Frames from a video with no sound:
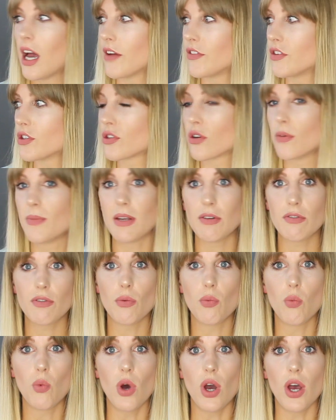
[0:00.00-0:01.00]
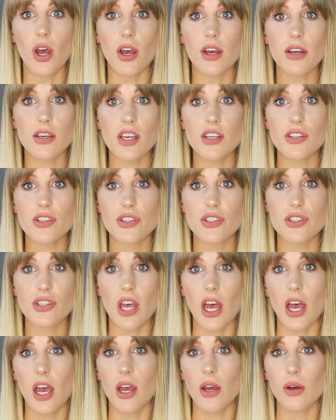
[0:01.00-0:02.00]
I've just come in from work
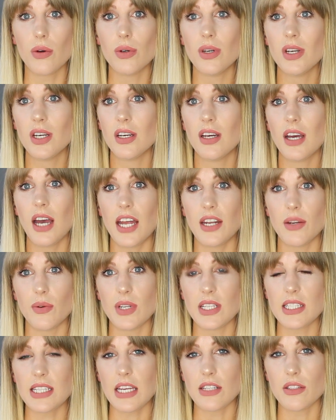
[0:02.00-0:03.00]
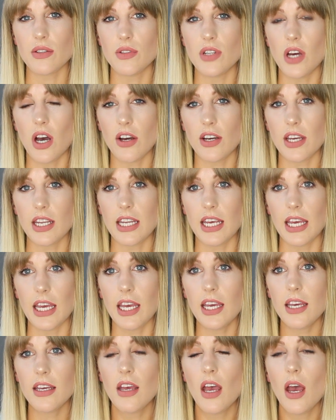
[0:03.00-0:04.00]
so I don't want it to get too dark in
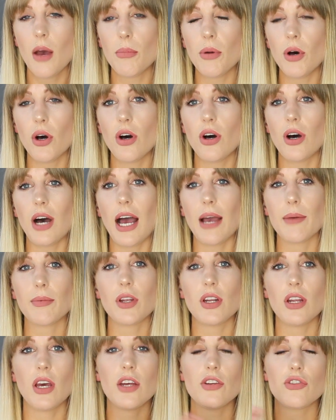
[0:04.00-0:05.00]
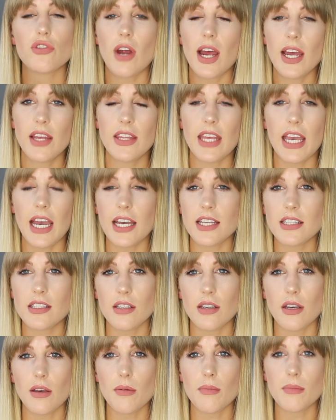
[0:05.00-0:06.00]
here, but I'm going to try on the
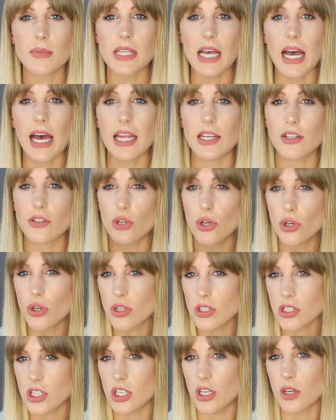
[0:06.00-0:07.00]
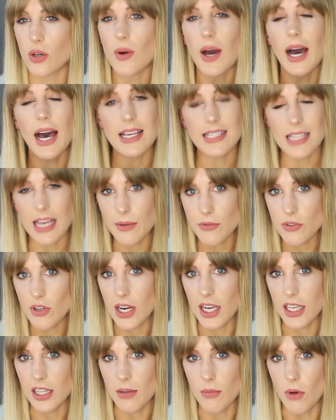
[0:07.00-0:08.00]
items and talk to you as I'm
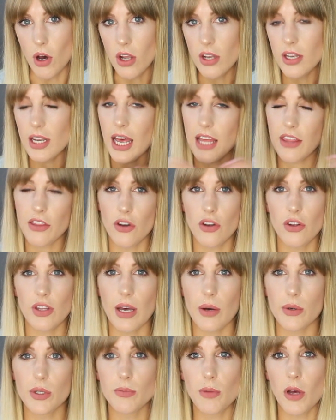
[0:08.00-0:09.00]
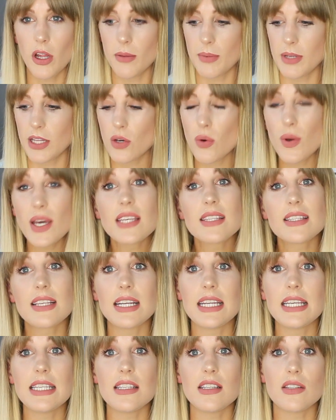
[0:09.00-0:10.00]
trying them on. I thought that would probably be the quickest
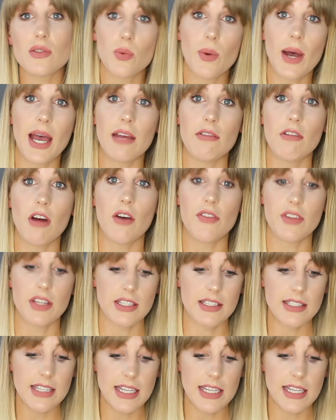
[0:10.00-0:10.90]
and easiest way rather than